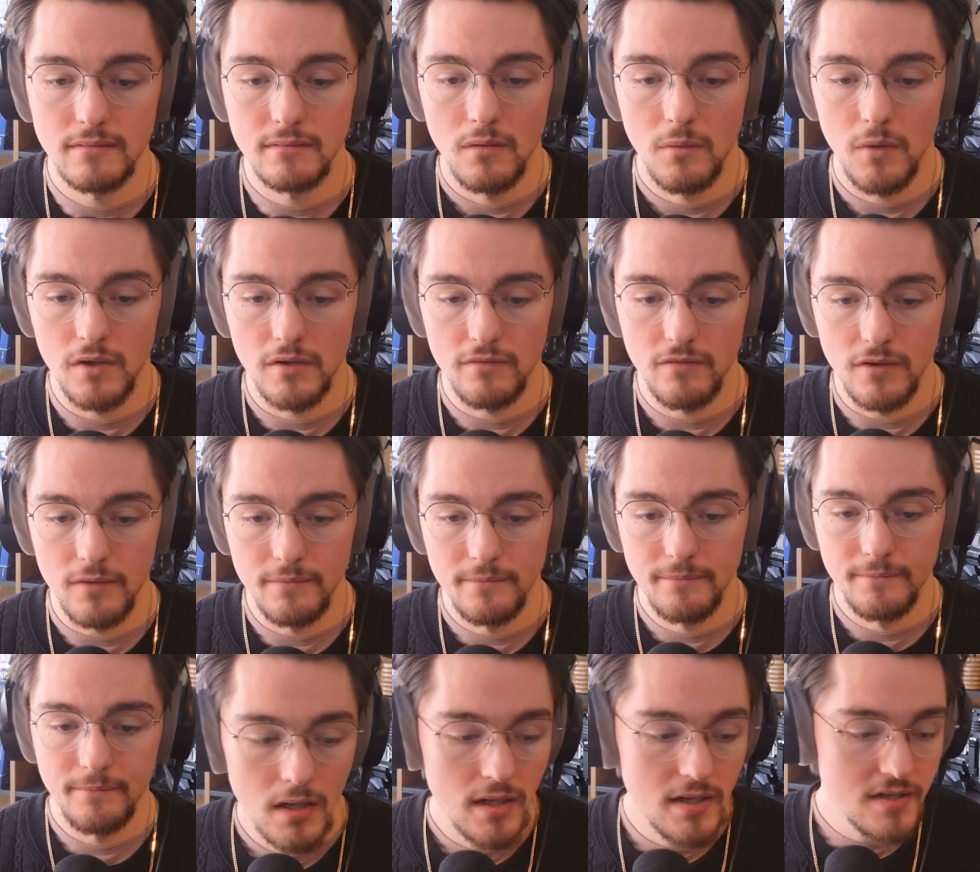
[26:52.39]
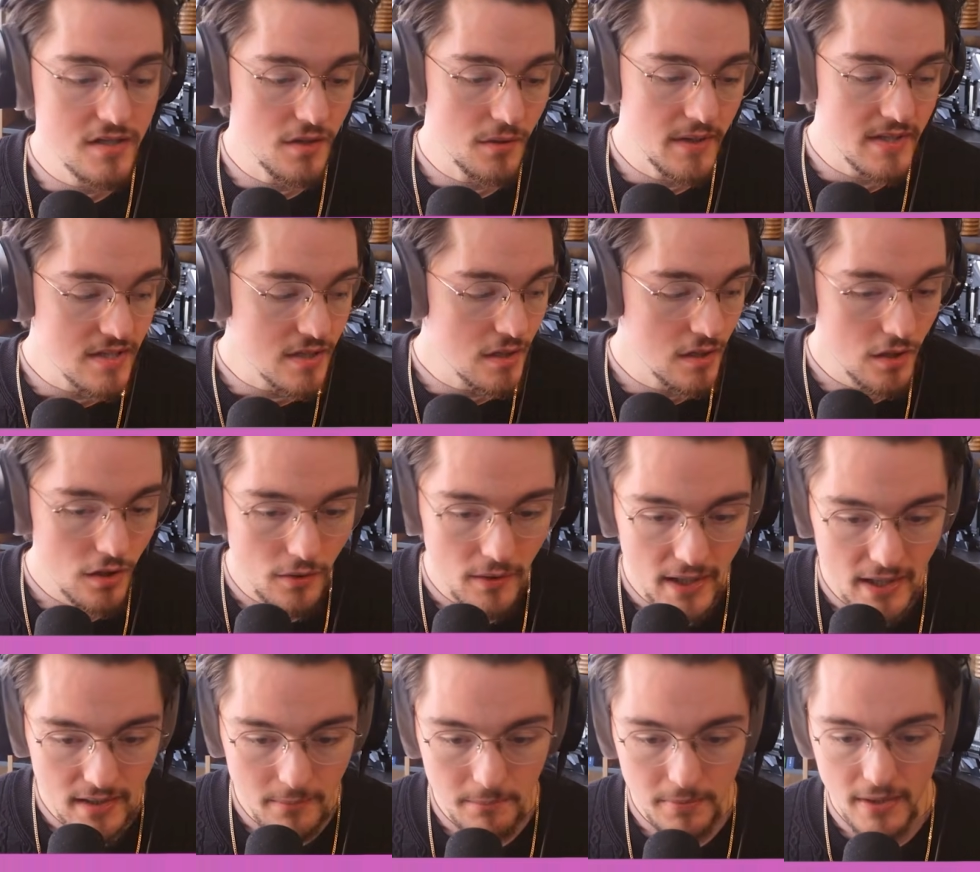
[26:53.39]
Wonderful. And so it's going to go
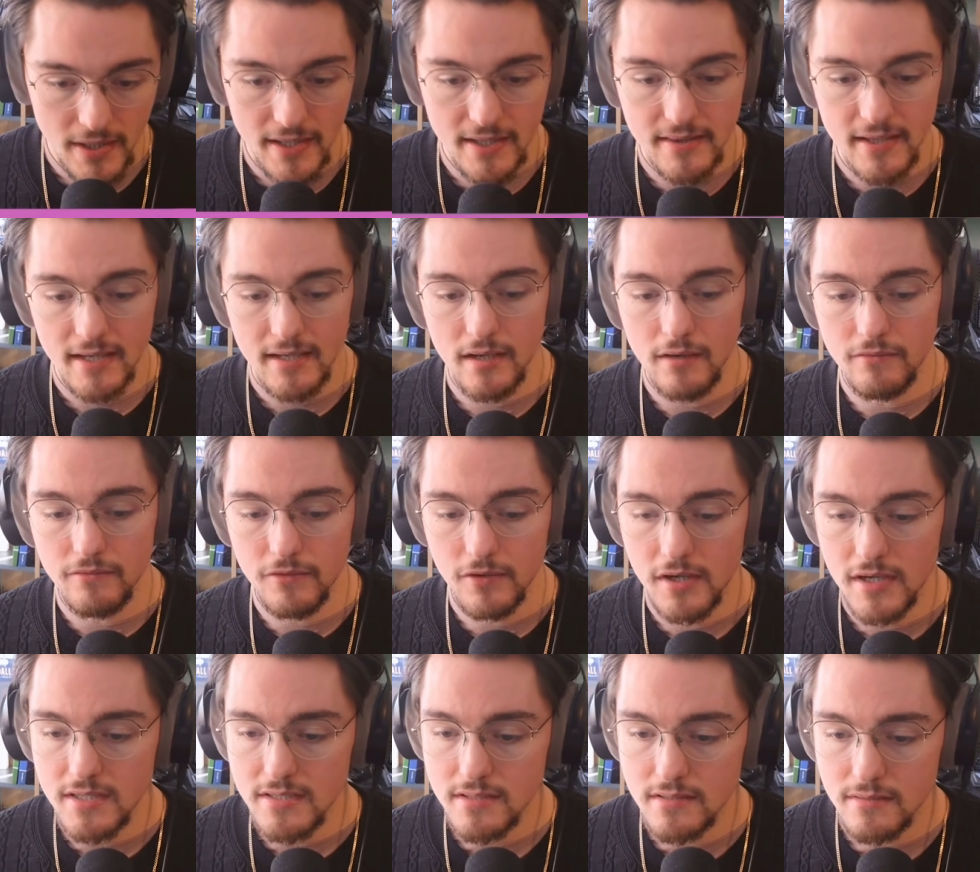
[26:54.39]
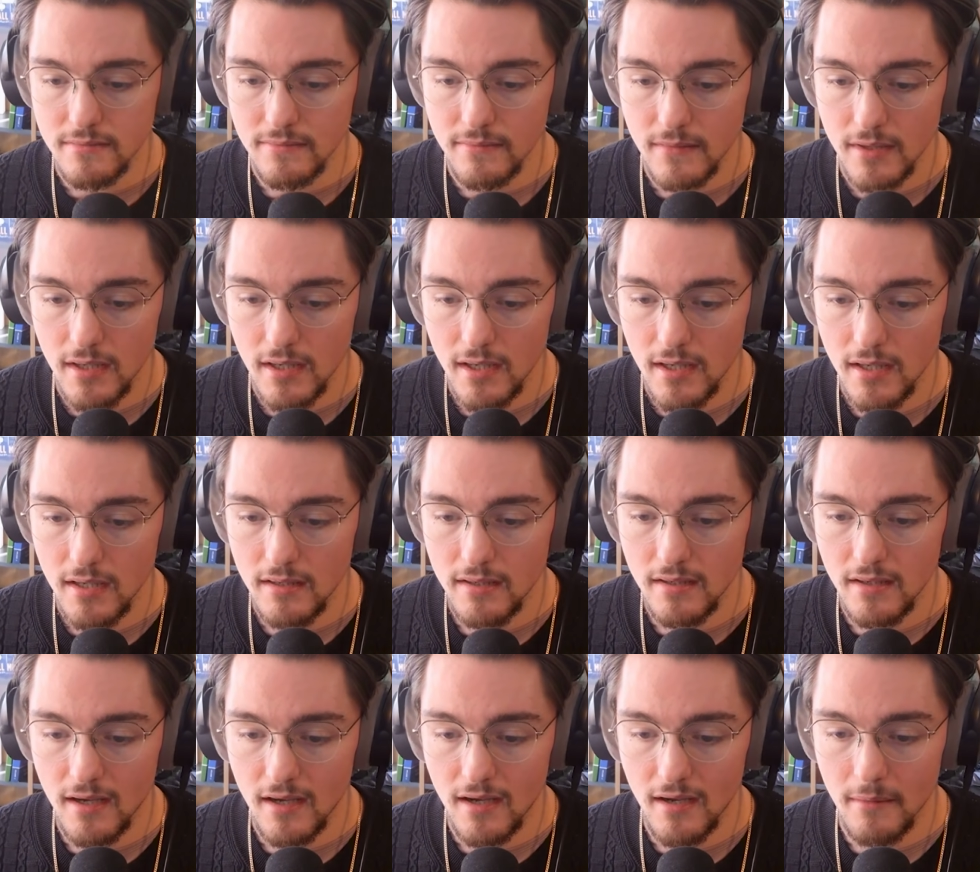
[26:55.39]
ahead and plan that out for us.
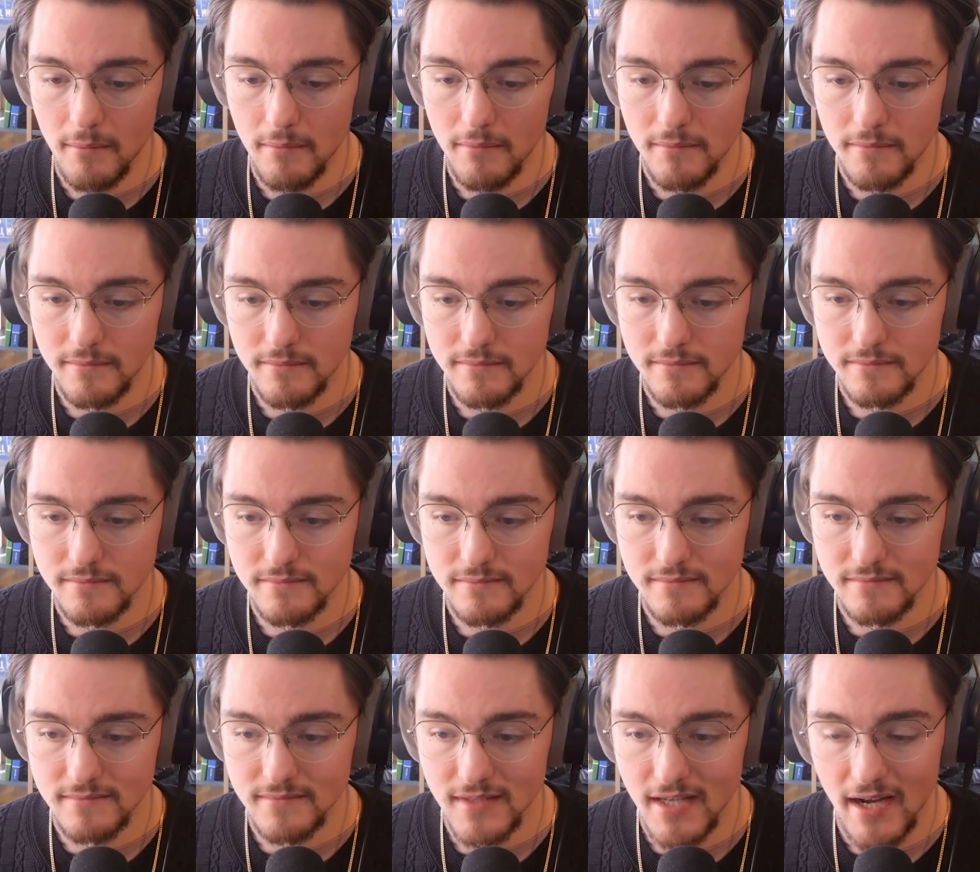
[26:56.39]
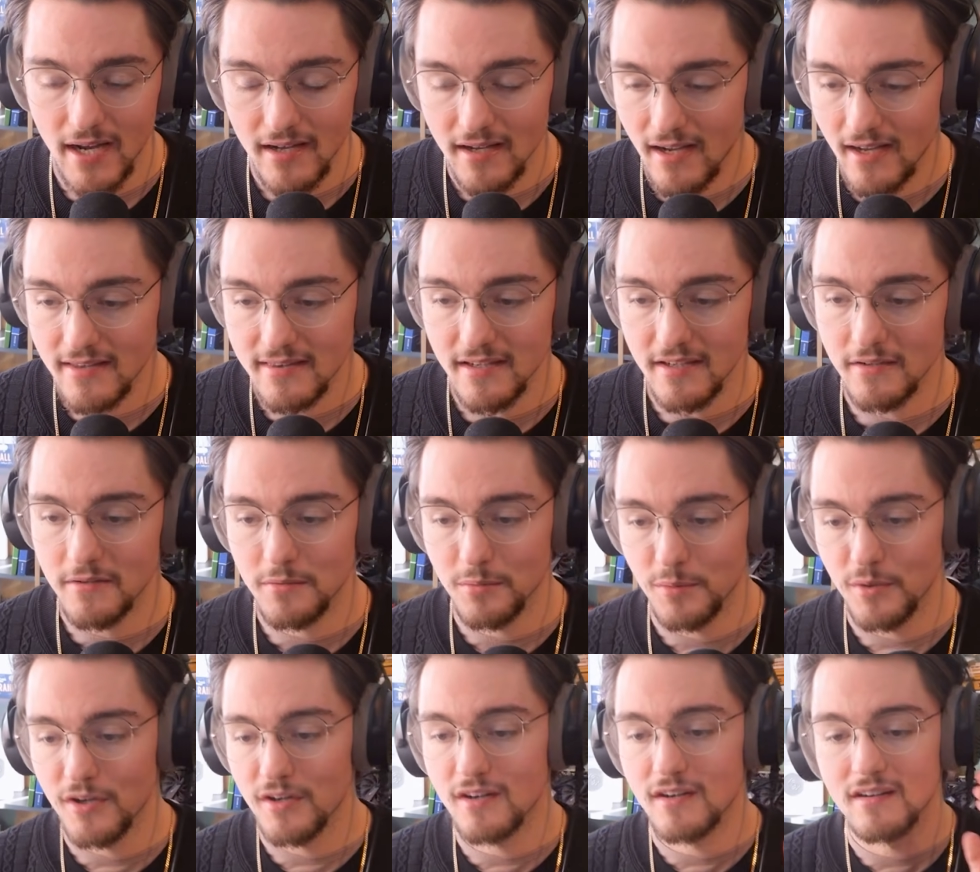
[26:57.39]
And yeah, I think
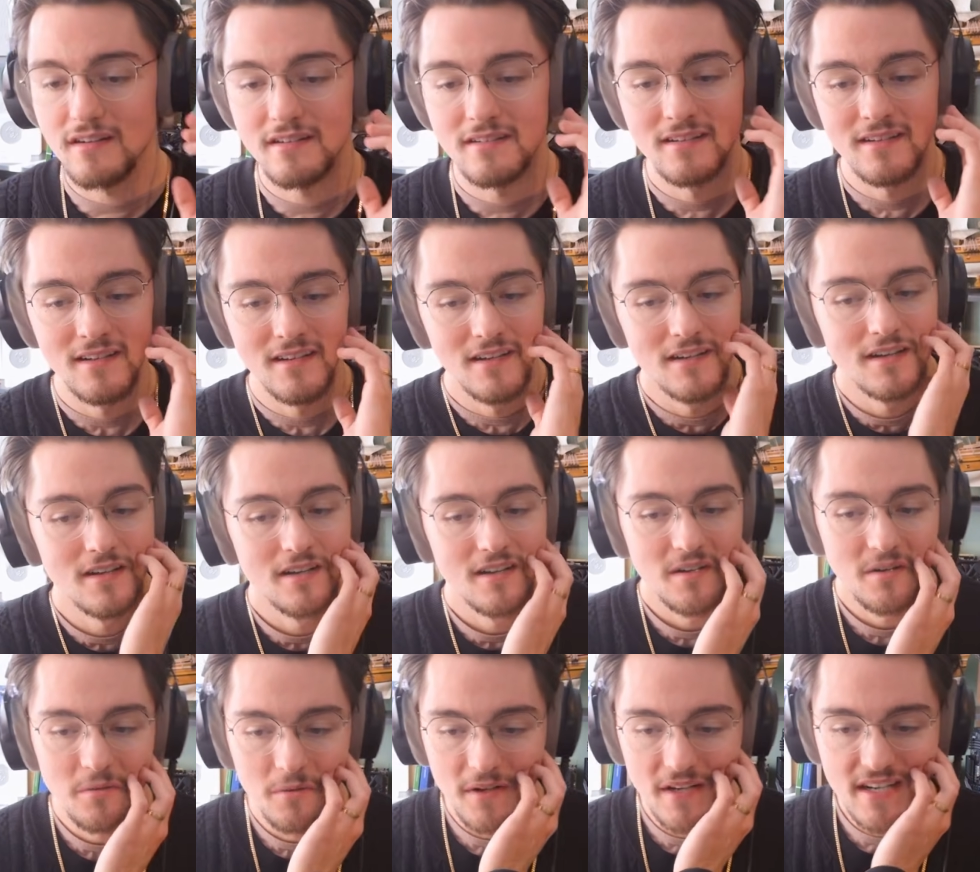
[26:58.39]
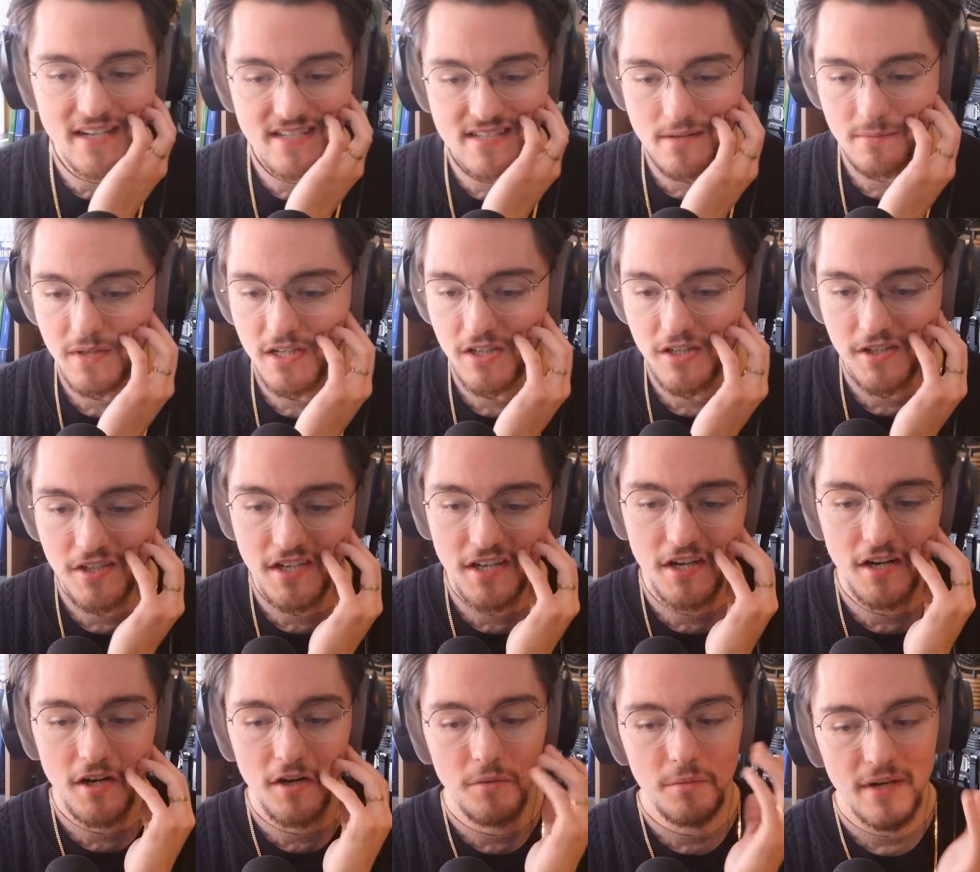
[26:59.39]
we're hitting something good
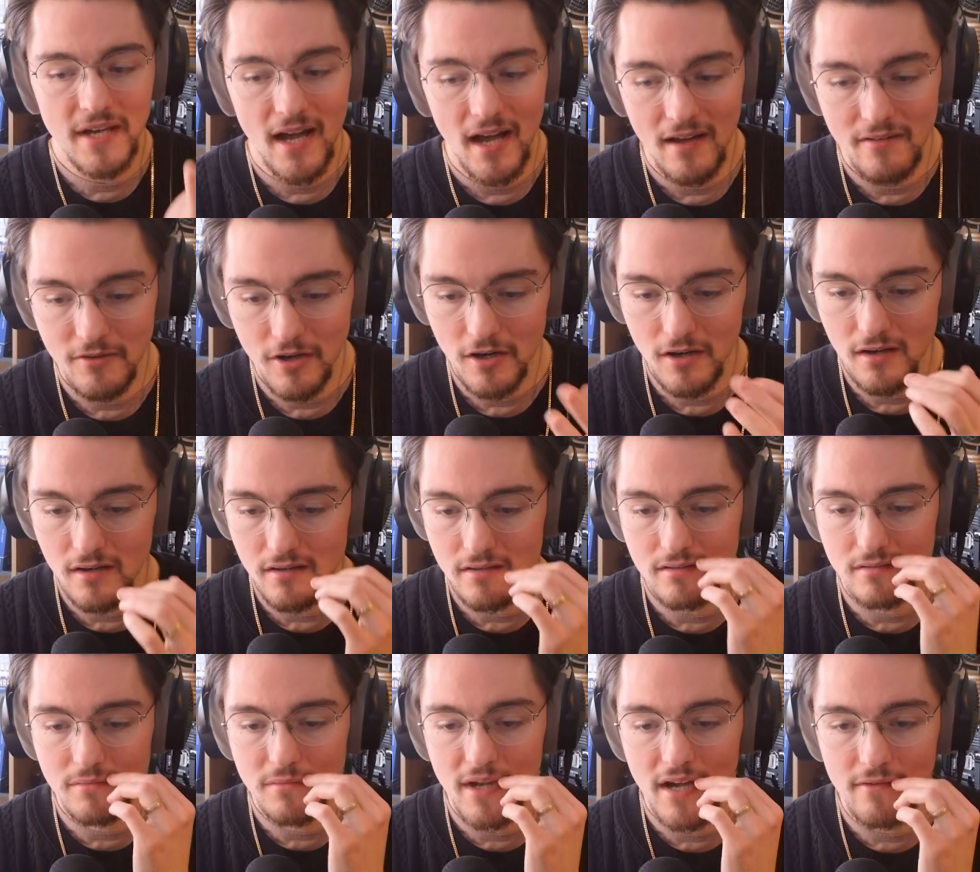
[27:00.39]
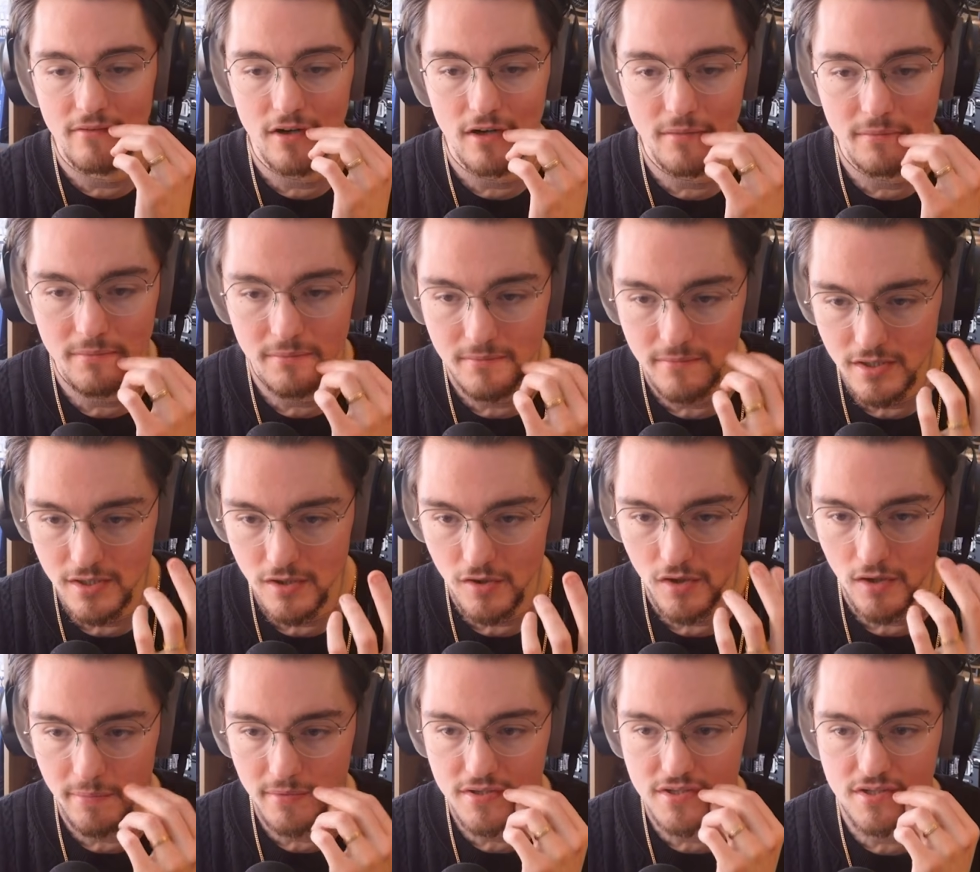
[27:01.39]
here. We have our
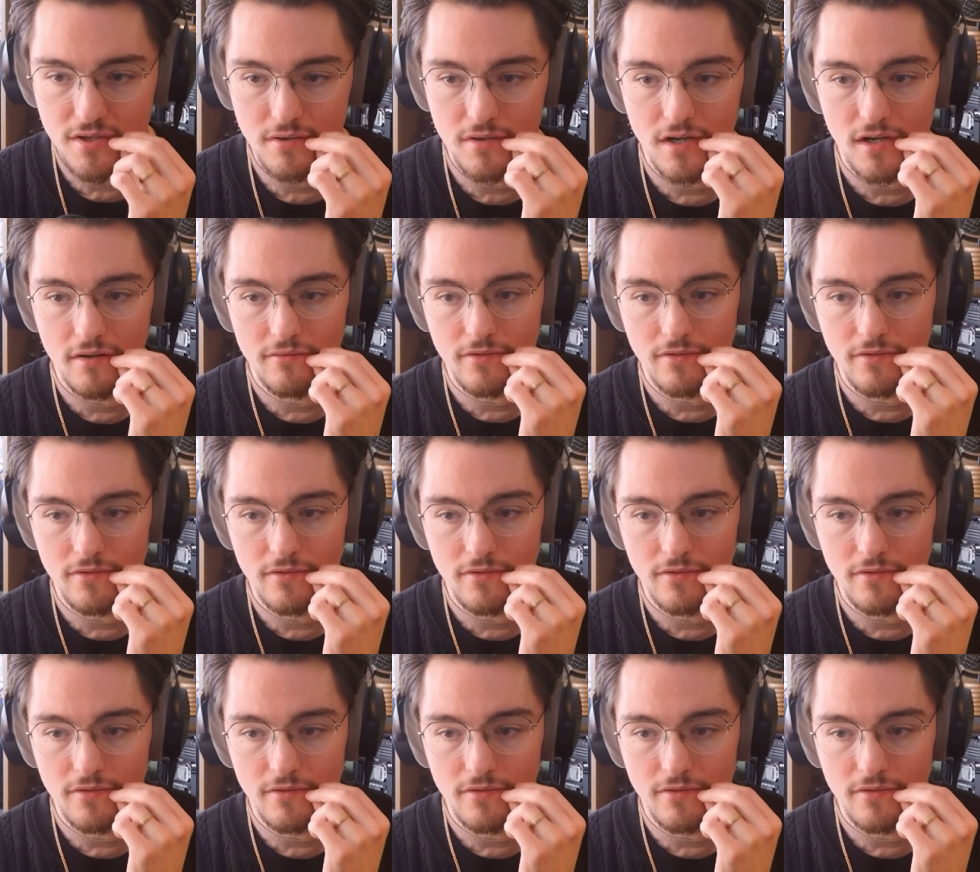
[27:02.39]
our persona, our